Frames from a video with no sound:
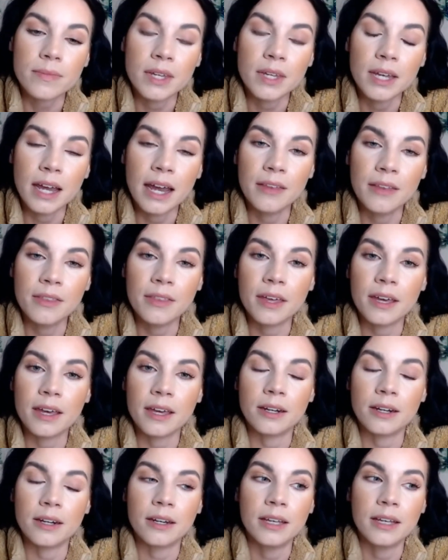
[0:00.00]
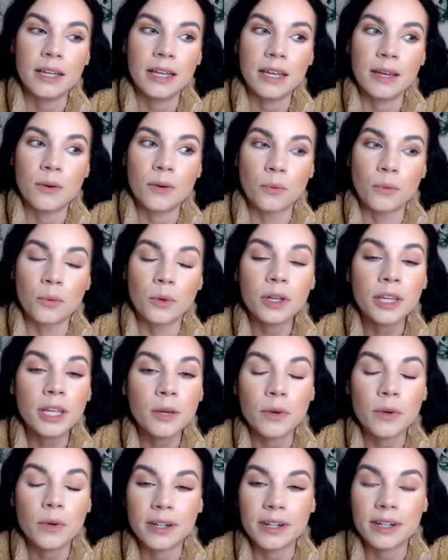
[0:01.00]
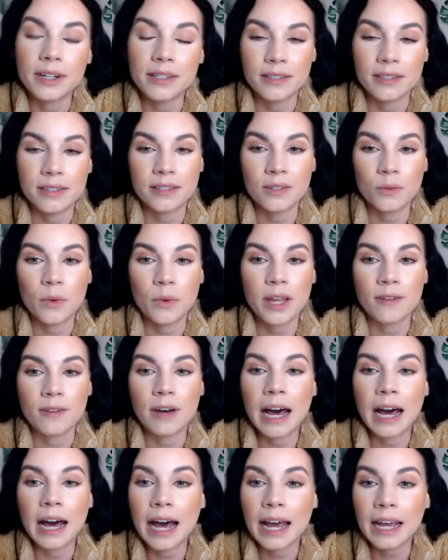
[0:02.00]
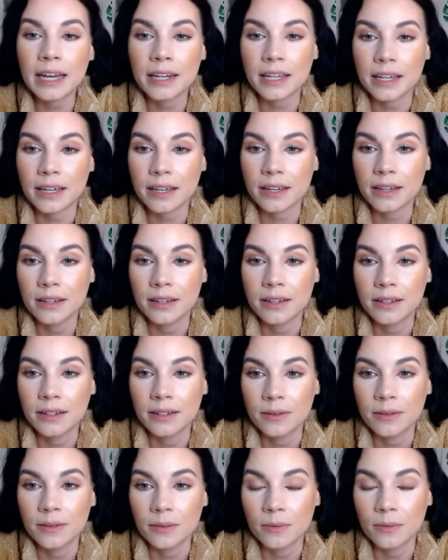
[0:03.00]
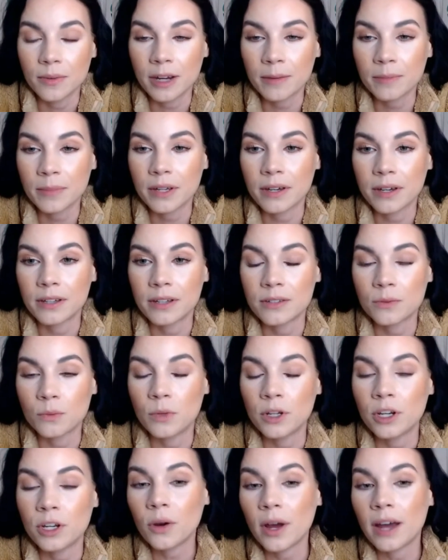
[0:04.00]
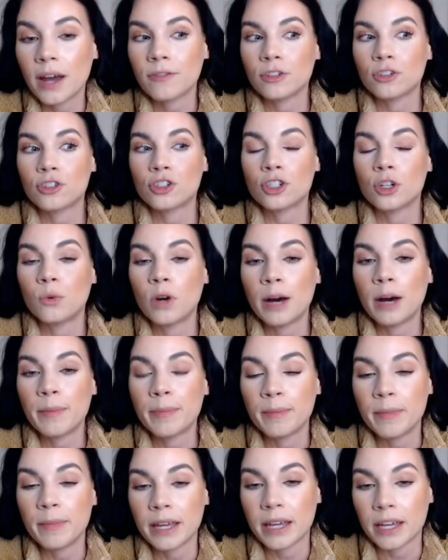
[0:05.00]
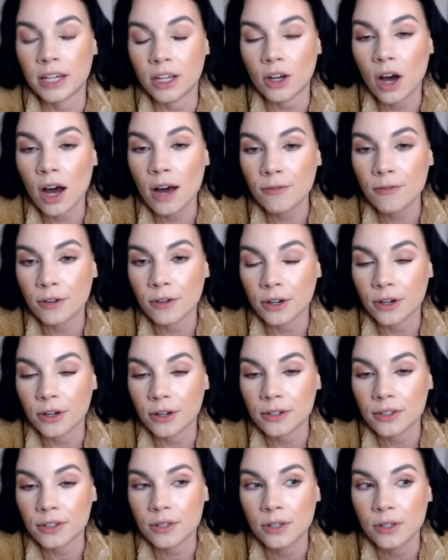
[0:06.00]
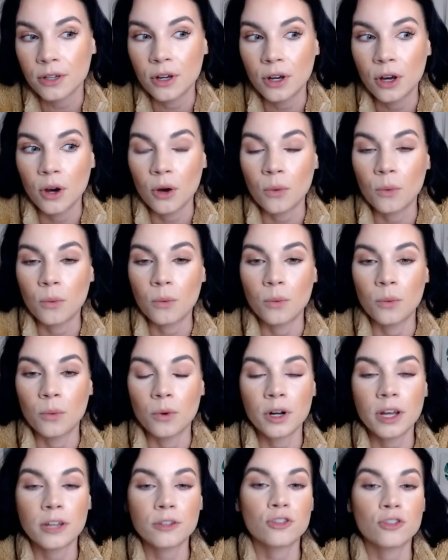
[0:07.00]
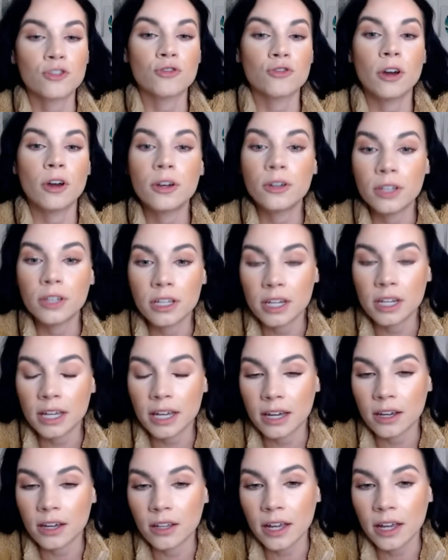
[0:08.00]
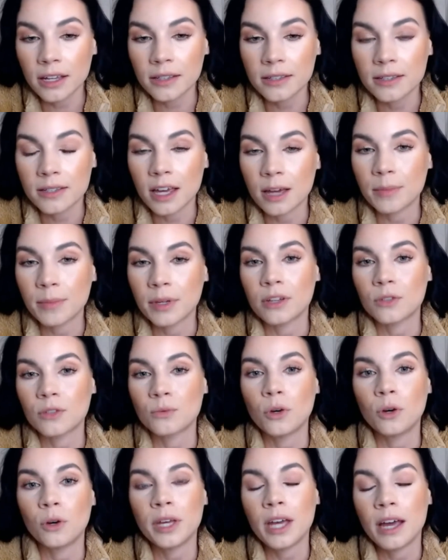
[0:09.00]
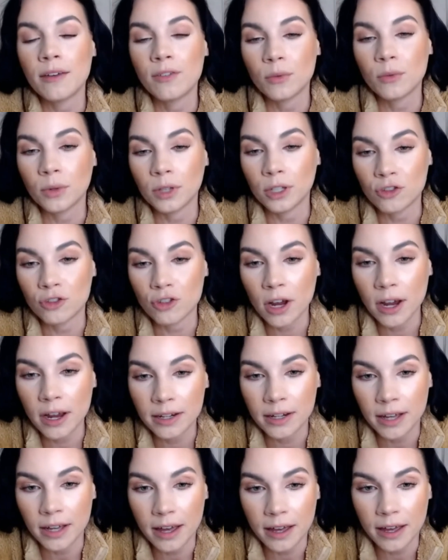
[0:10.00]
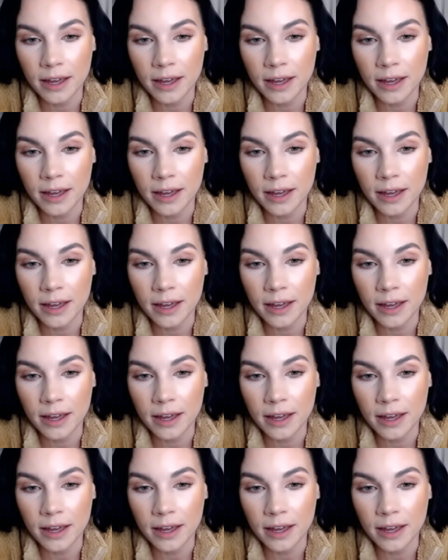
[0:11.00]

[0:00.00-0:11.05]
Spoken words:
And then really what it is, it's a way of hiding, right? Because we don't have to show up and make any offers. We're not struggling to get clients yet because, well, we haven't really tried yet,